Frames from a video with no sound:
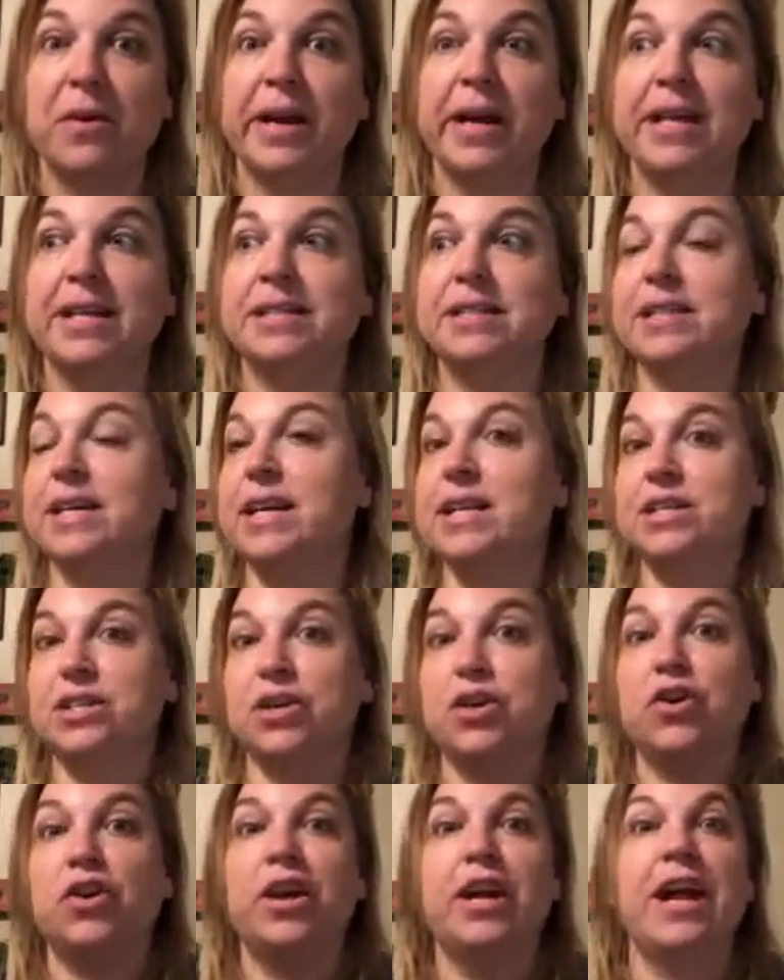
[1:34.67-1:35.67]
he's a
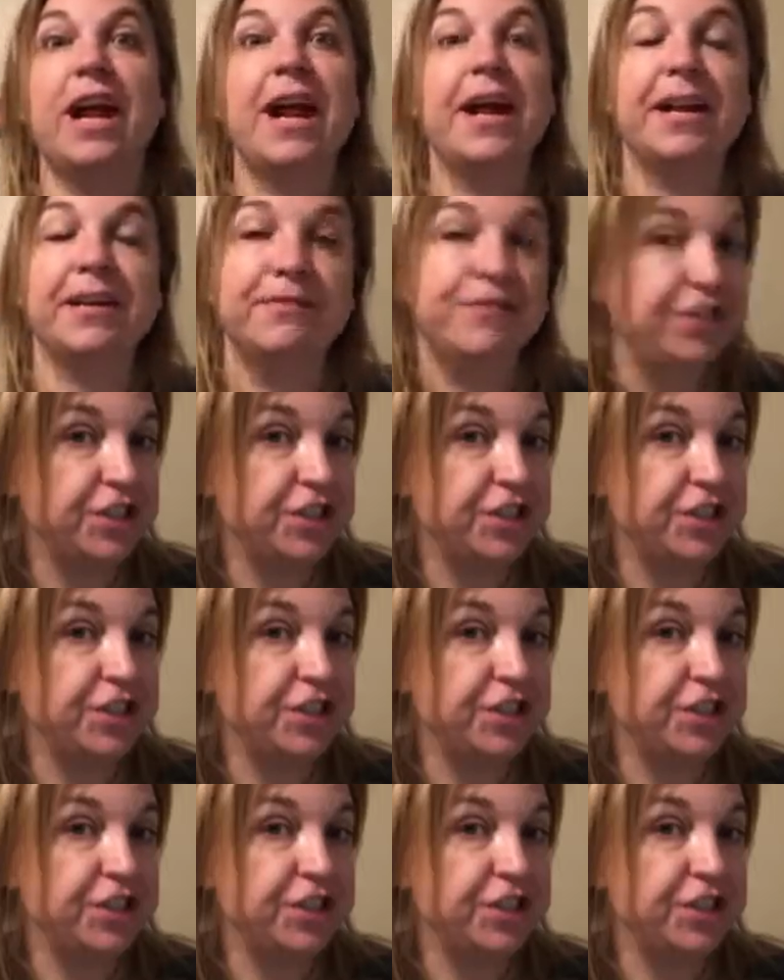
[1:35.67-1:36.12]
creative